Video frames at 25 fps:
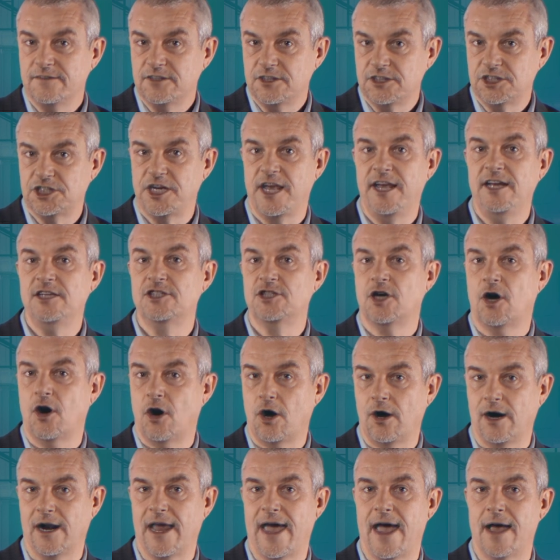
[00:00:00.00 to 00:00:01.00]
change
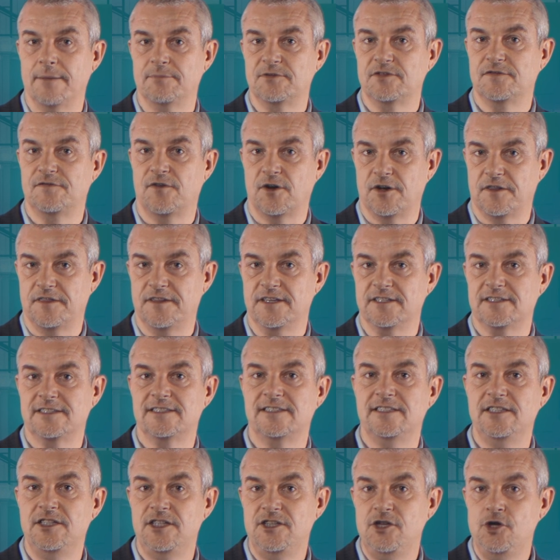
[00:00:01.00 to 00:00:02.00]
our labs for
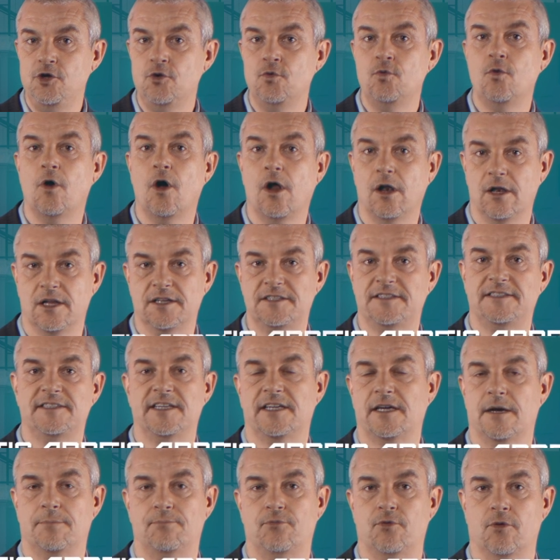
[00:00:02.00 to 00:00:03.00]
this new
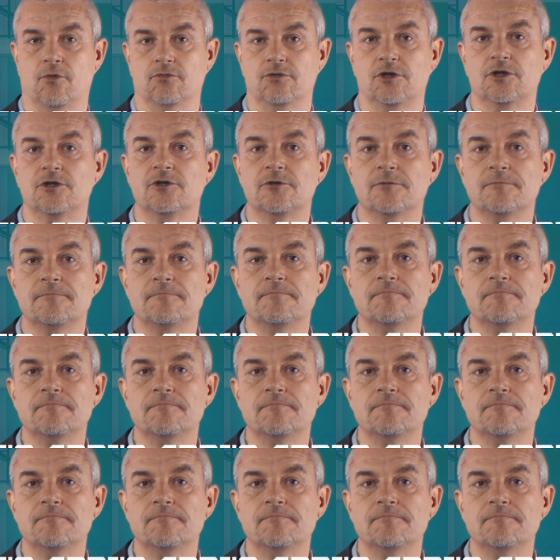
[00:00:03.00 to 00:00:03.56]
holistic approach.